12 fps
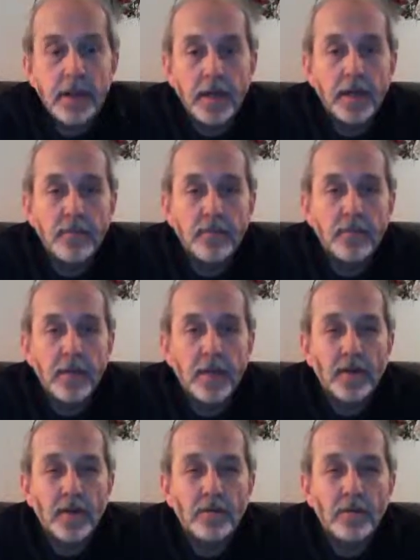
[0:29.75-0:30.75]

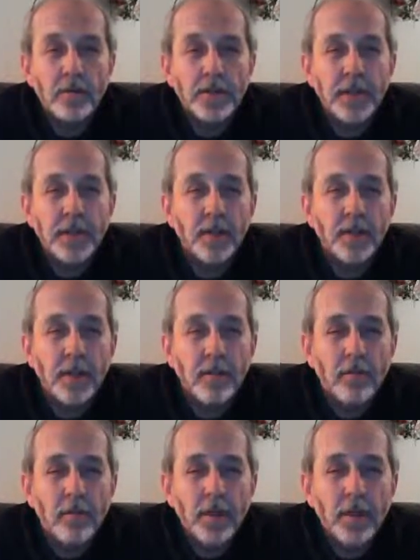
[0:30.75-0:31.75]
Taught it the first time we
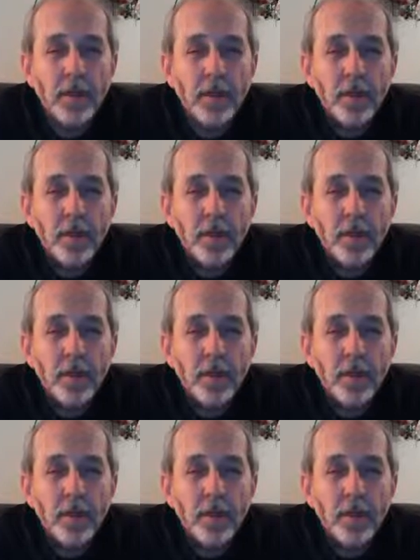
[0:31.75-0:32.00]
ever